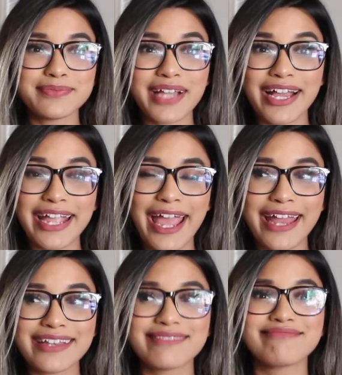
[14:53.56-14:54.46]

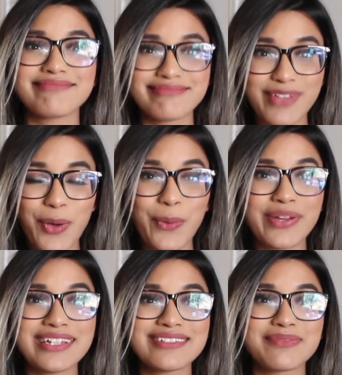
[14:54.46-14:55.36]
again,
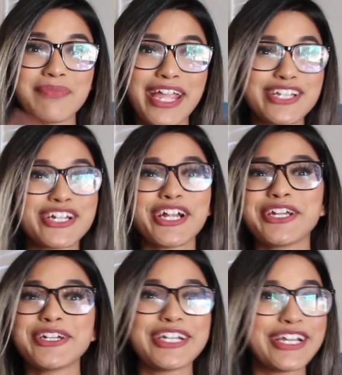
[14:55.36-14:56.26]
always make sure
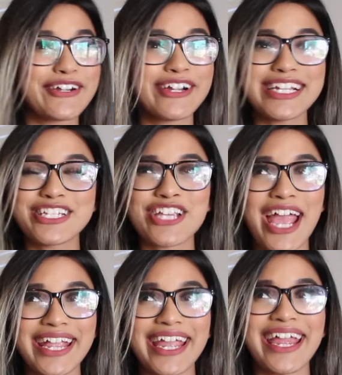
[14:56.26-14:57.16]
you're literally
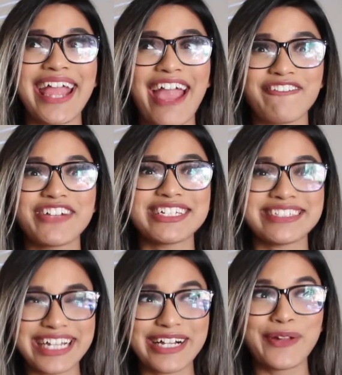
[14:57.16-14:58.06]
checking every
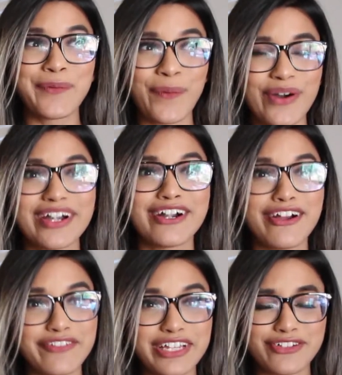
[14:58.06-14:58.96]
single corner
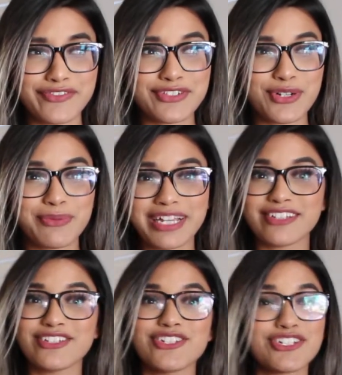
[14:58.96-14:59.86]
of a thrift store
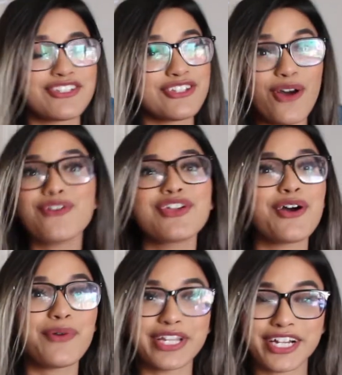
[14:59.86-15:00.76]
because you just don't
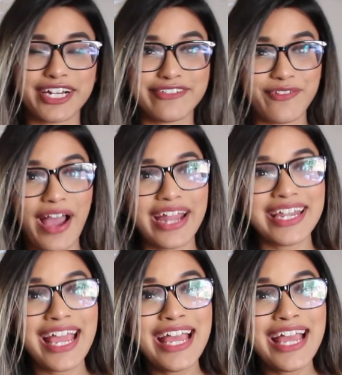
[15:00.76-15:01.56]
know what you're gonna find.